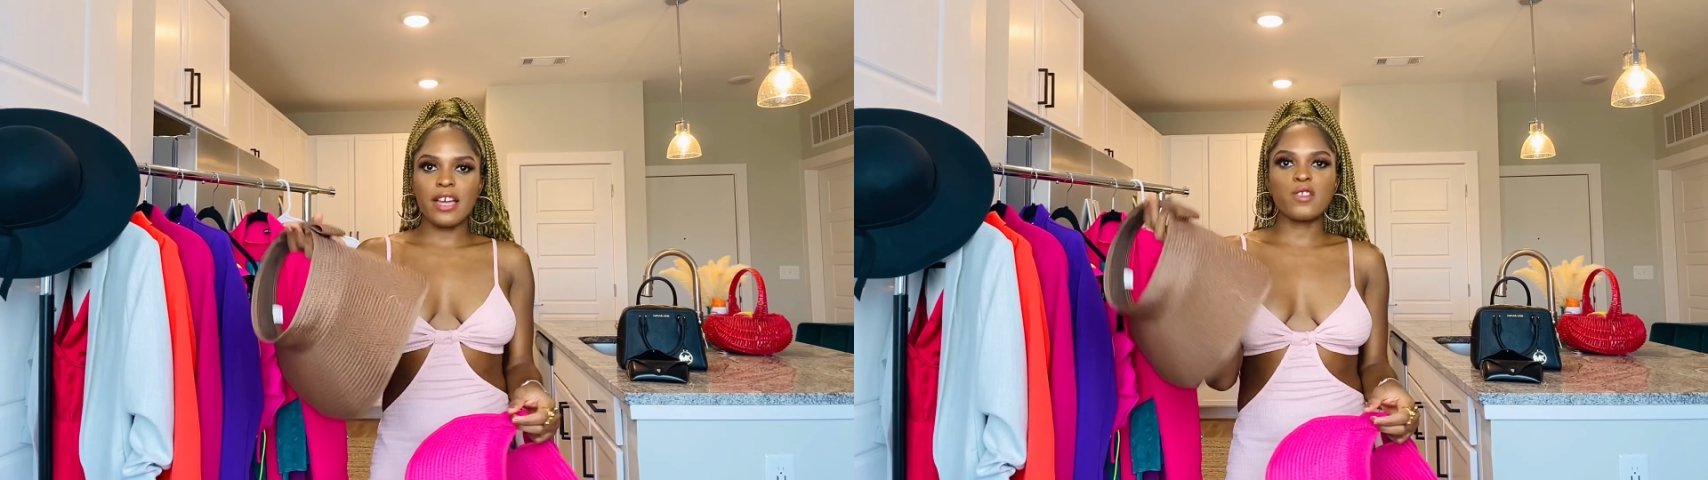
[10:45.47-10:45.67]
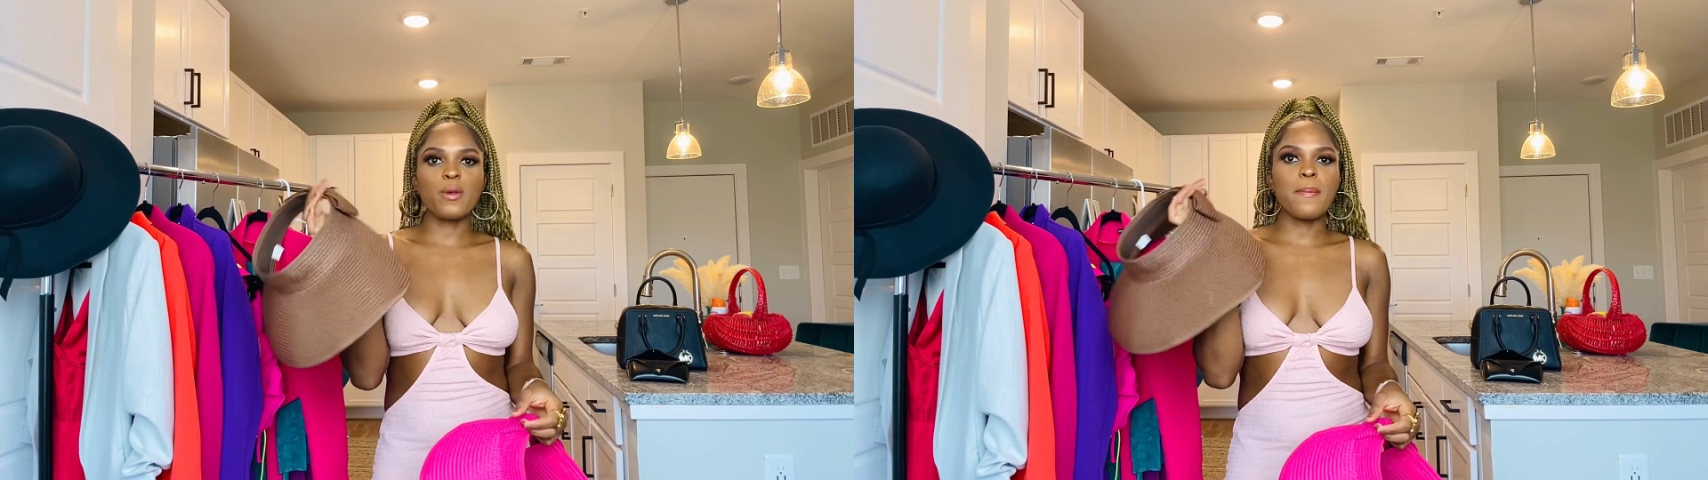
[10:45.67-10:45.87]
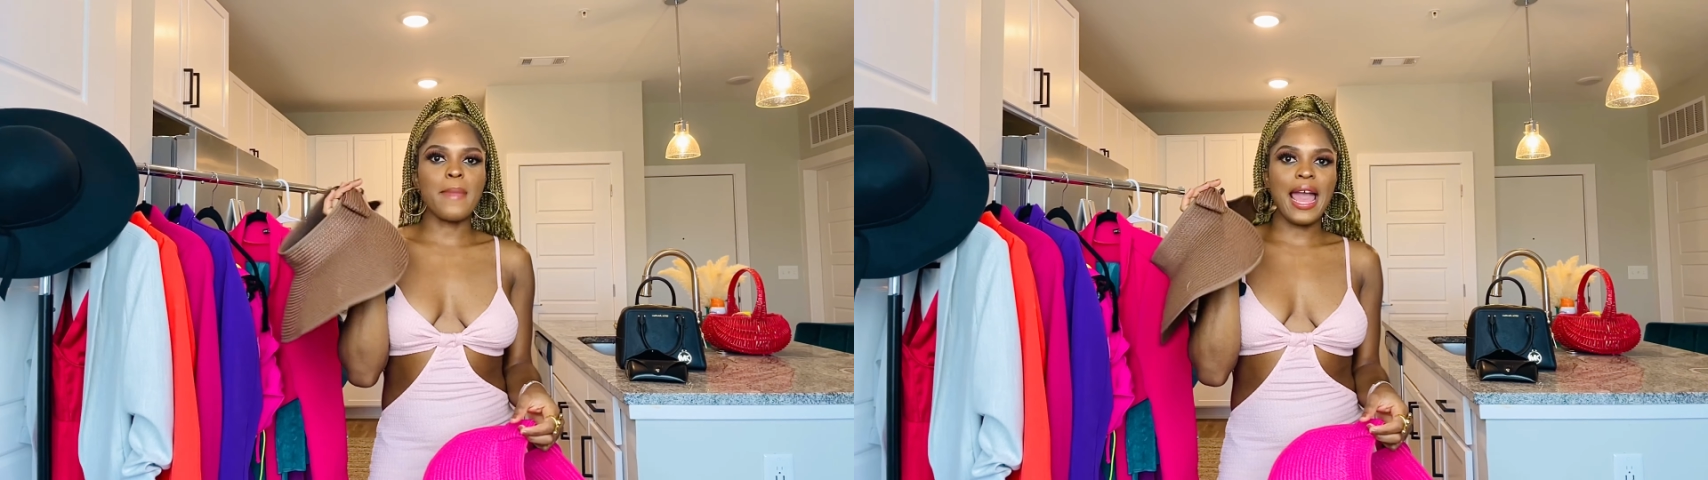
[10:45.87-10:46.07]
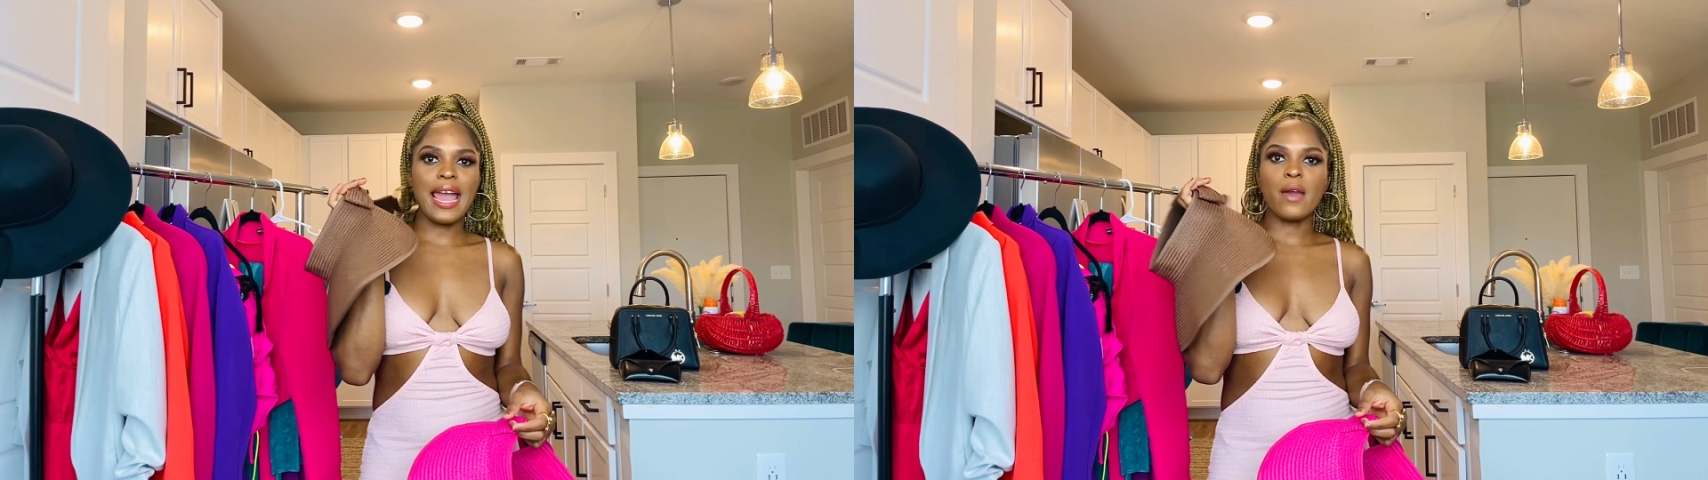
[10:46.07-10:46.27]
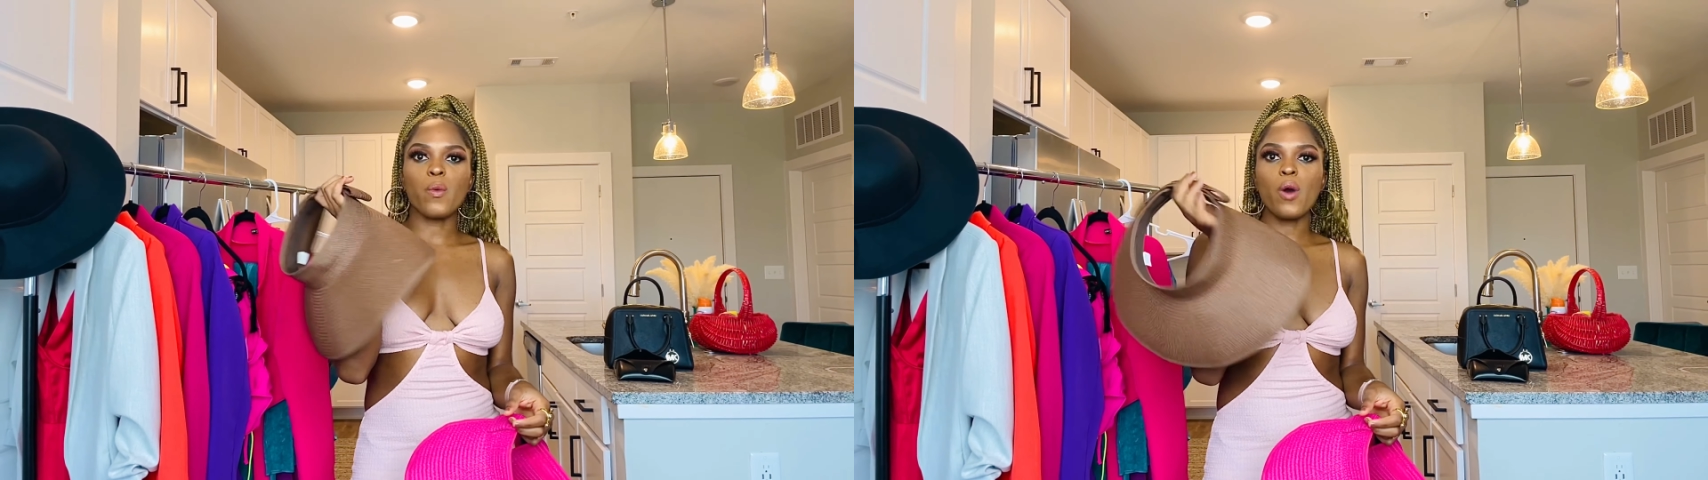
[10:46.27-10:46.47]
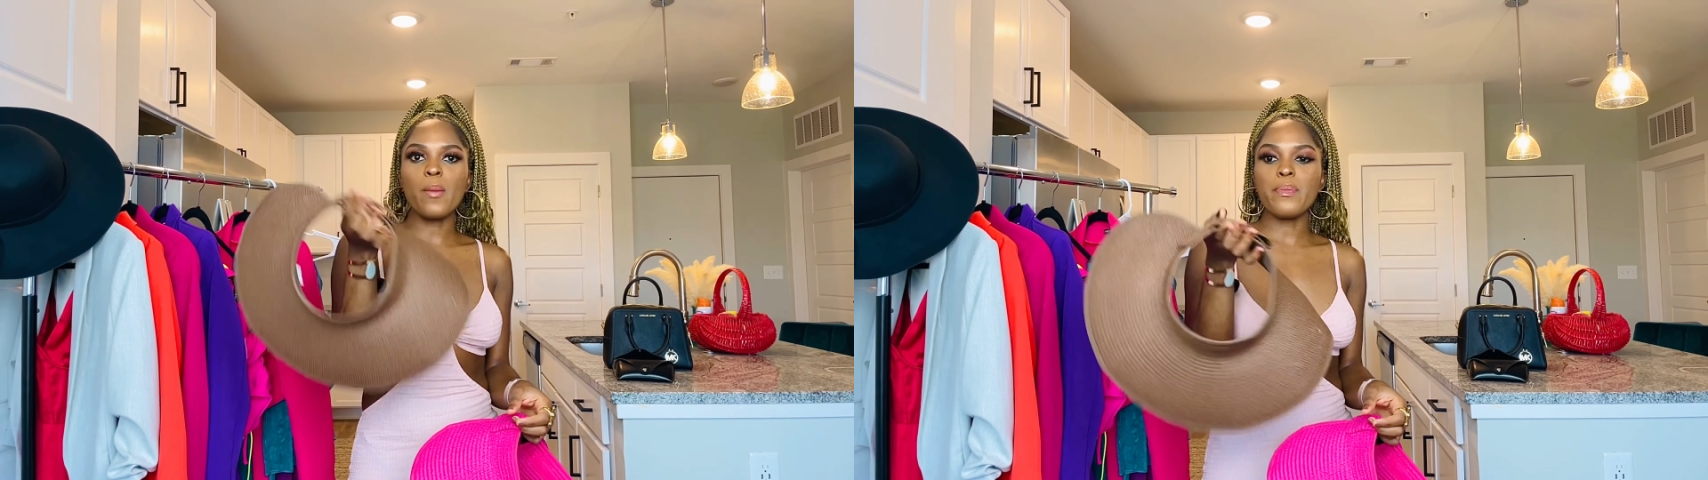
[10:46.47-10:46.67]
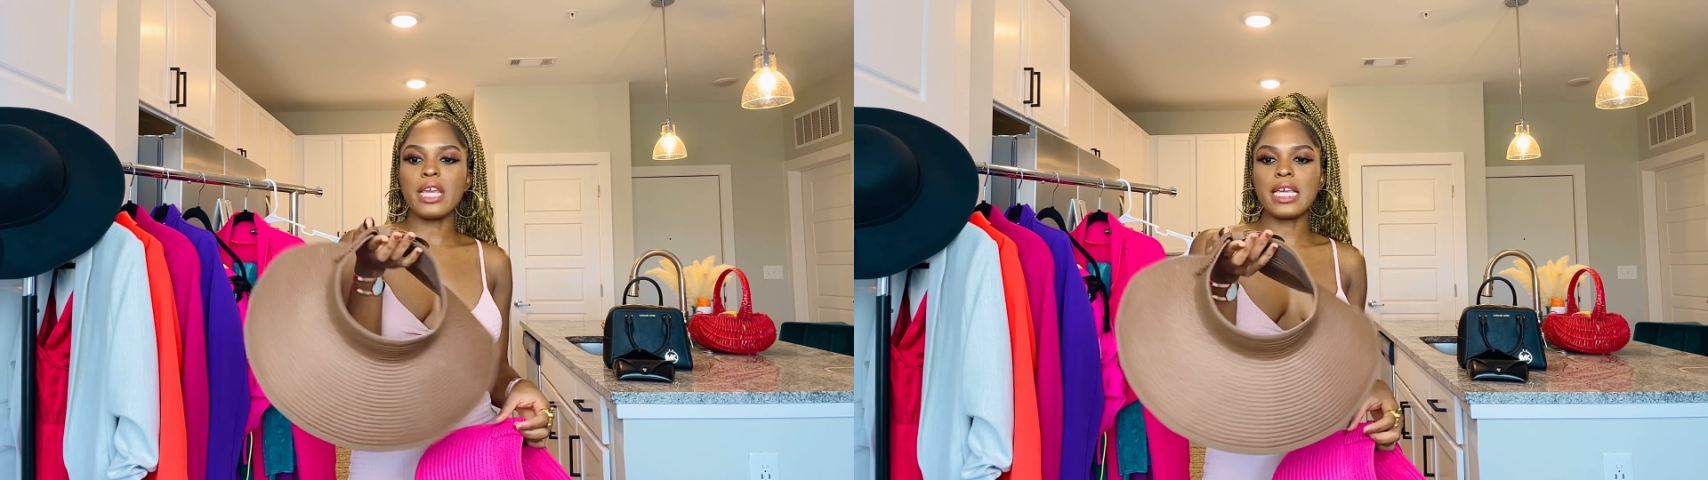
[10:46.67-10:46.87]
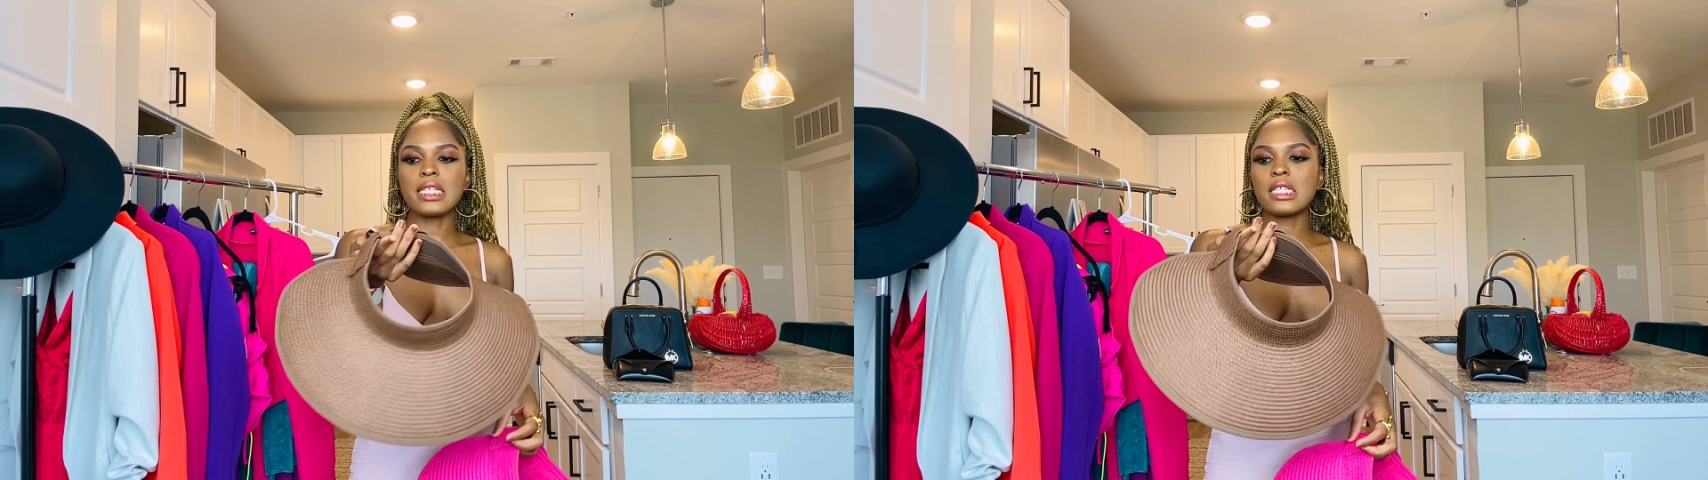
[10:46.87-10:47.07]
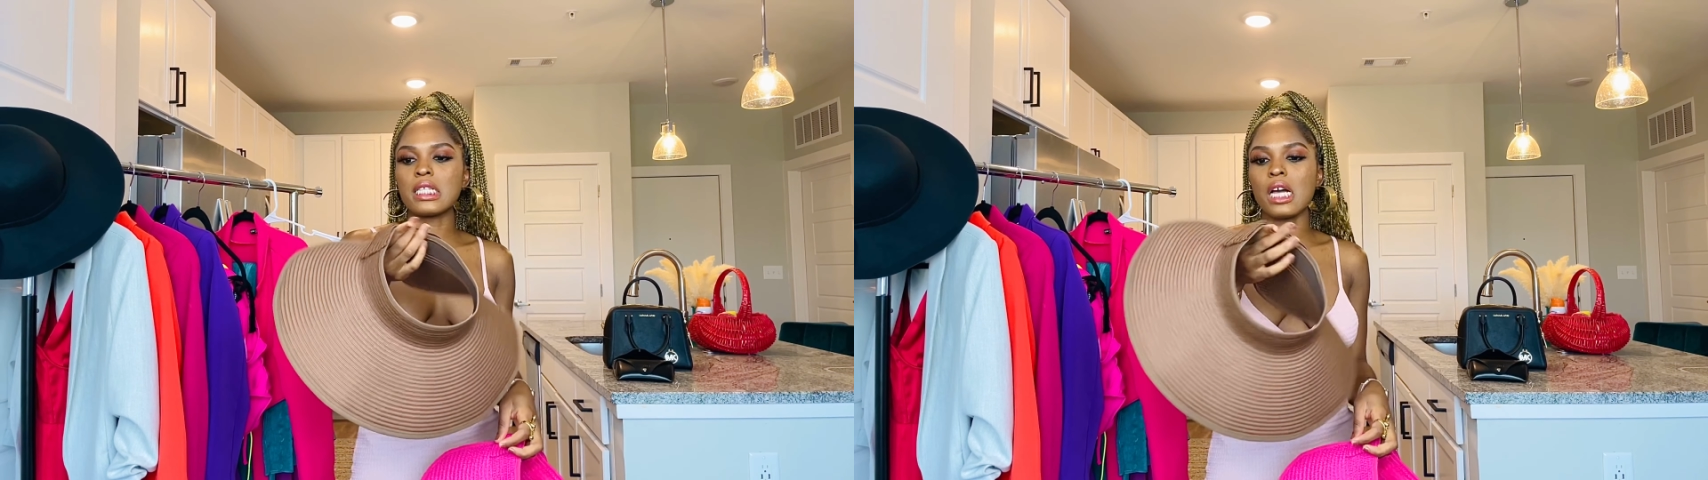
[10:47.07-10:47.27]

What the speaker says: with my one piece